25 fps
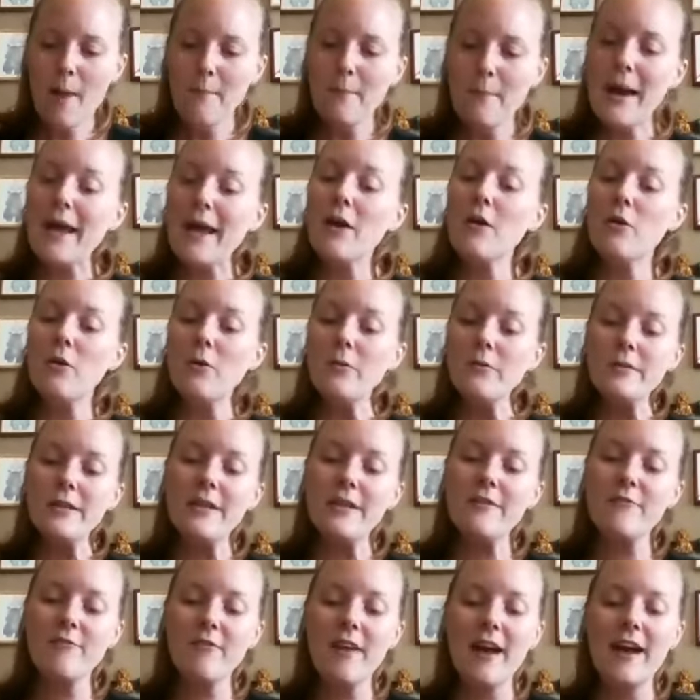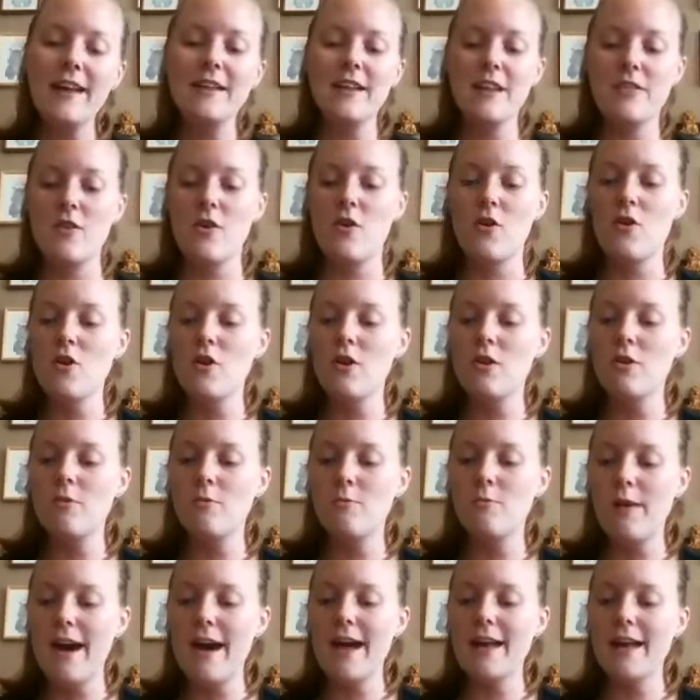My only friend in the
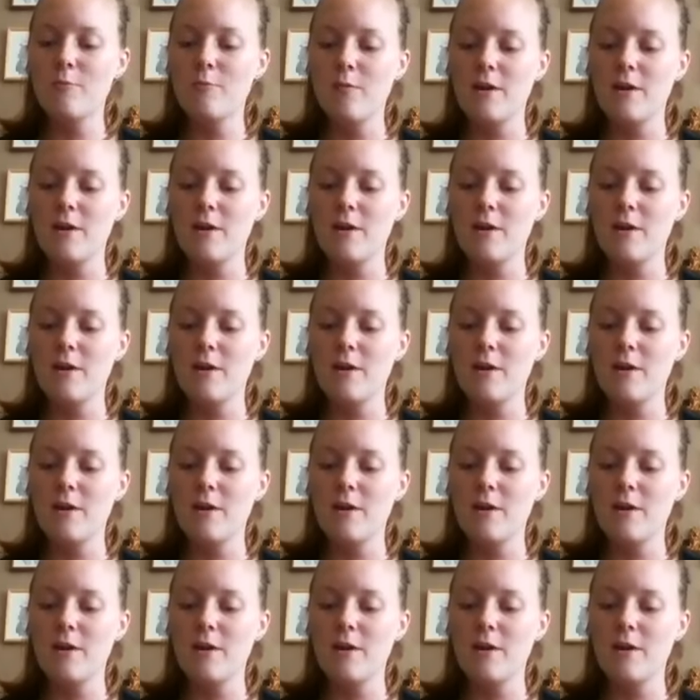whole wide